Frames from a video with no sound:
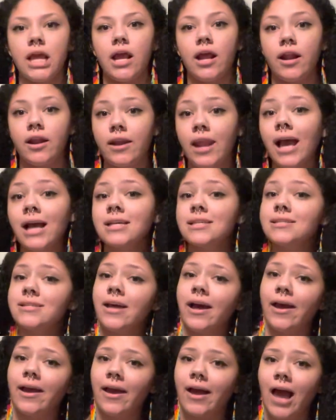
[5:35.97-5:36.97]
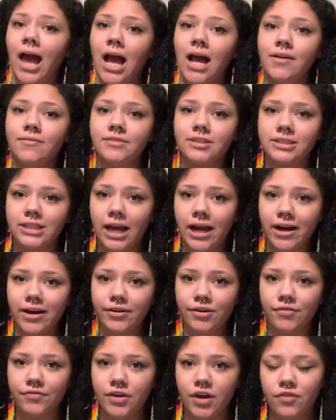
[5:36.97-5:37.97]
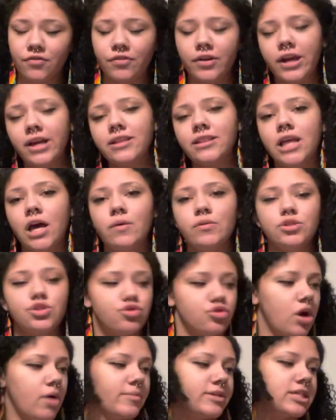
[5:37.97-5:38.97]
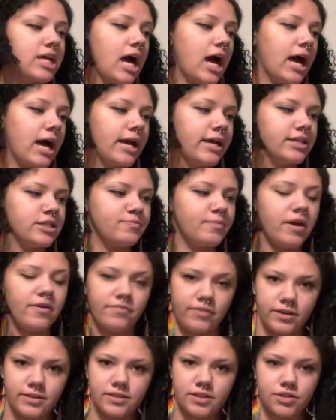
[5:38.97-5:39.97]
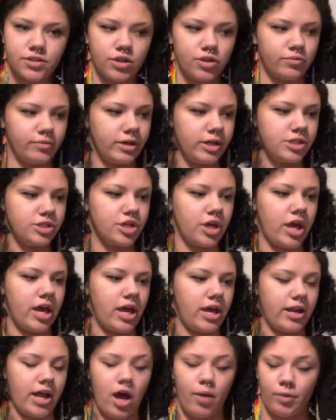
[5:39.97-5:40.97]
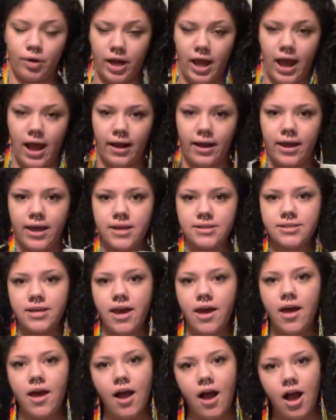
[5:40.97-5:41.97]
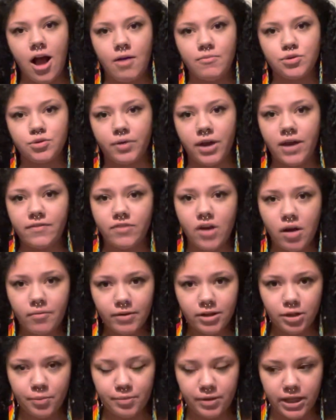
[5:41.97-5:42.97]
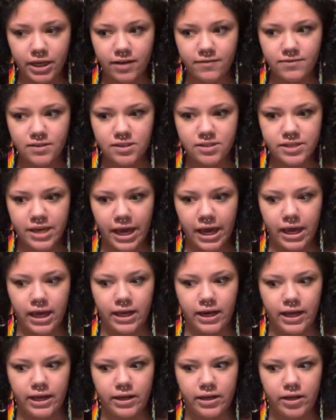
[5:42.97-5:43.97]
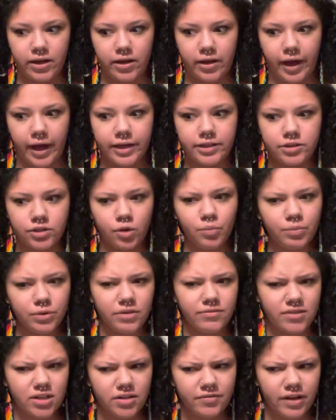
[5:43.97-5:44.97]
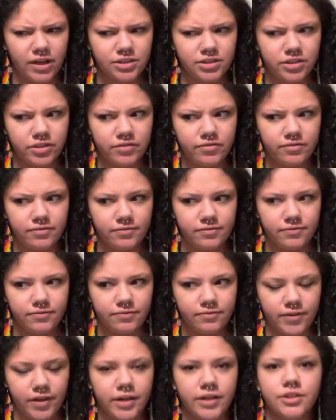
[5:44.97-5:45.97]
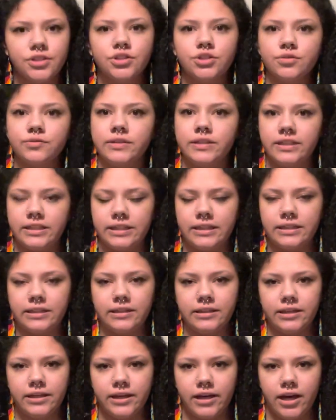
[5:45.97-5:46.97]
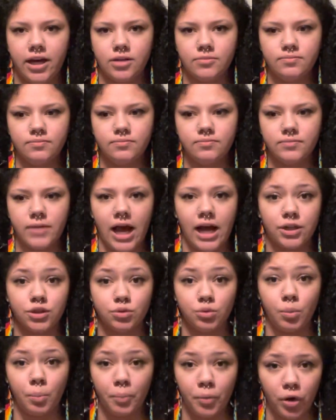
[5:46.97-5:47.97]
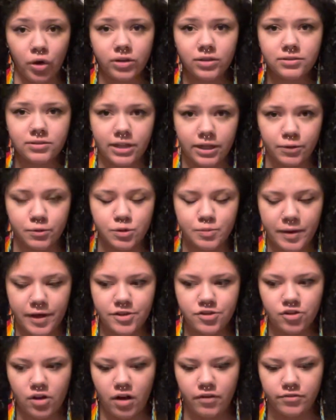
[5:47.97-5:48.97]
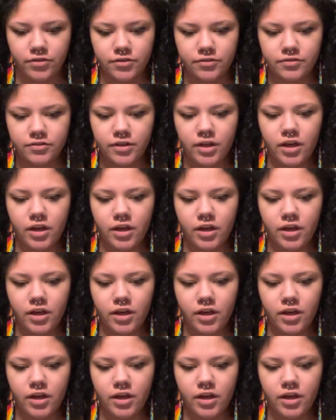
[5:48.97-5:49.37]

Next, I have The Diary of Anne Frank. That was dramatized by Frances Goodrich and Albert Hackett. So I have not read the play of this yet, and I don't believe that I've actually finished reading the actual book that it was based off of.